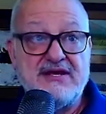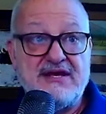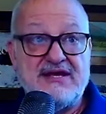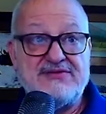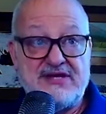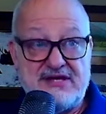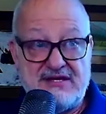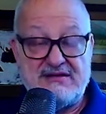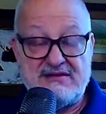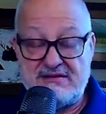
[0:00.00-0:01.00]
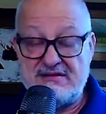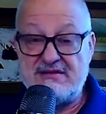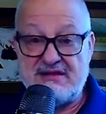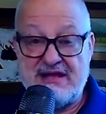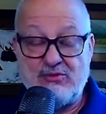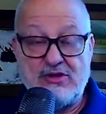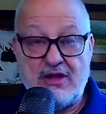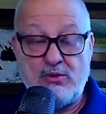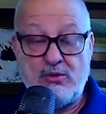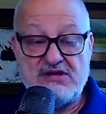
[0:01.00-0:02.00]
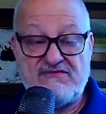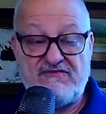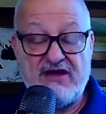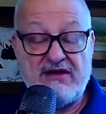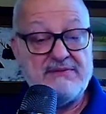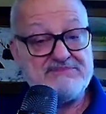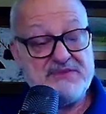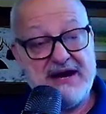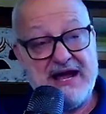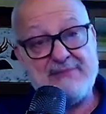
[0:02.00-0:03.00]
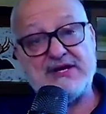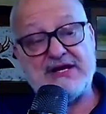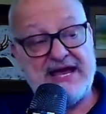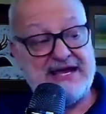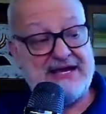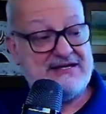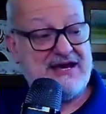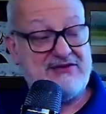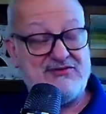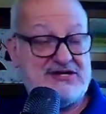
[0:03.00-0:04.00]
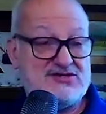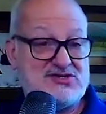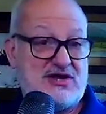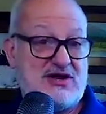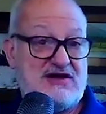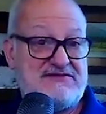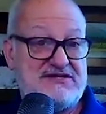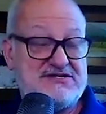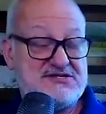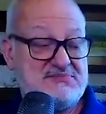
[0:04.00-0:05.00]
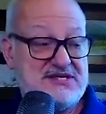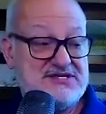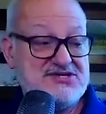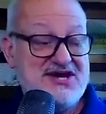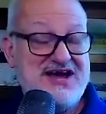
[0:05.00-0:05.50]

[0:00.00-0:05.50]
In the end, they will always fail. And I'm going to add Irina Slav to this mix.